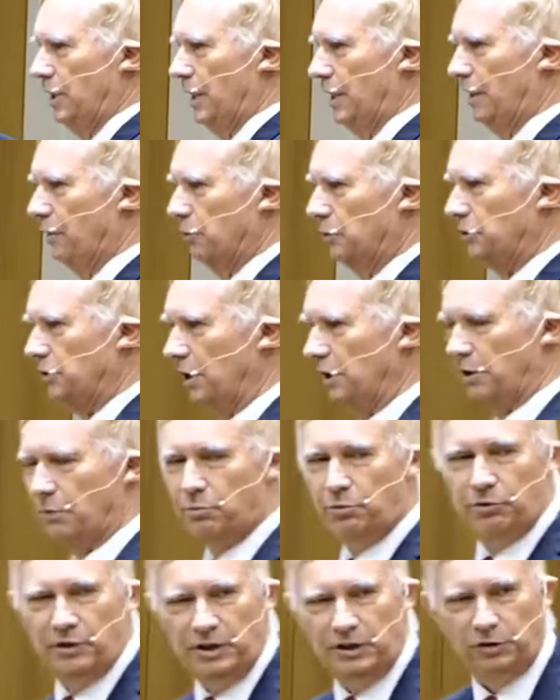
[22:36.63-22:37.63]
And there was like
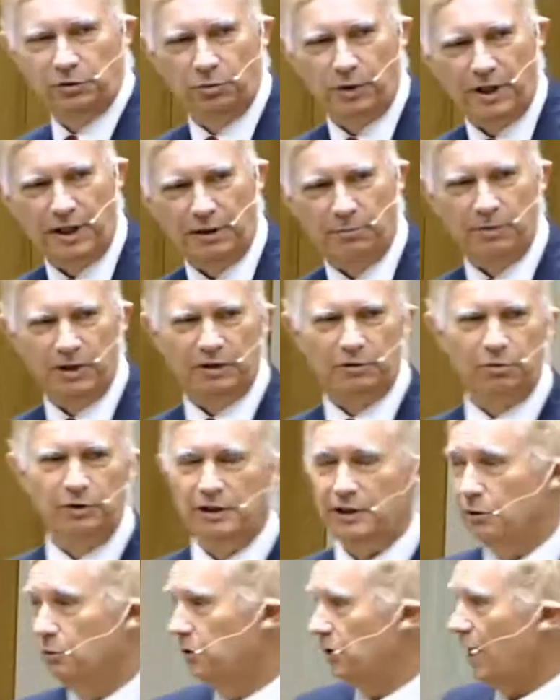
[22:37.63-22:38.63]
a breezeway in
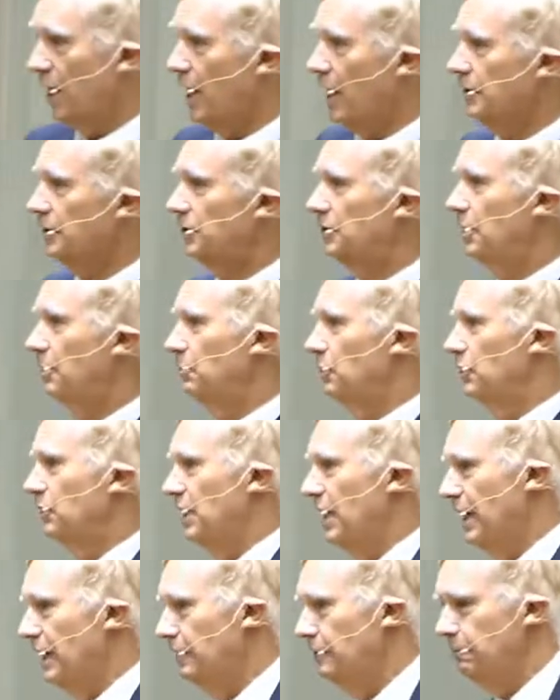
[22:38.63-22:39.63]
between. It was a hot summer
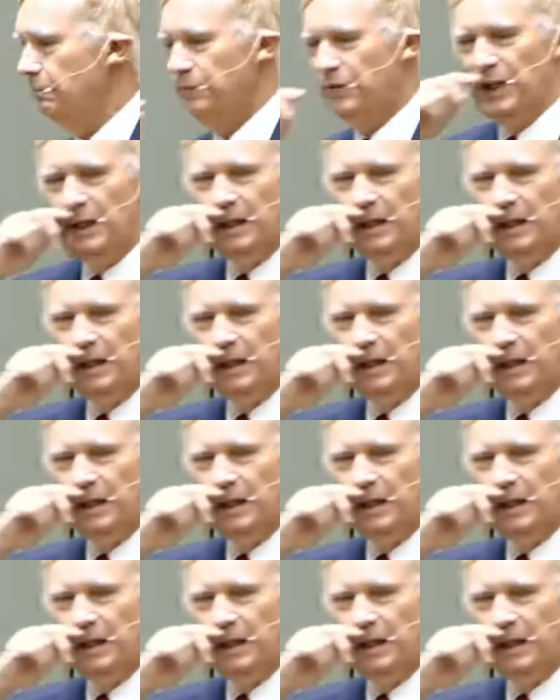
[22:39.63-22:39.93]
day.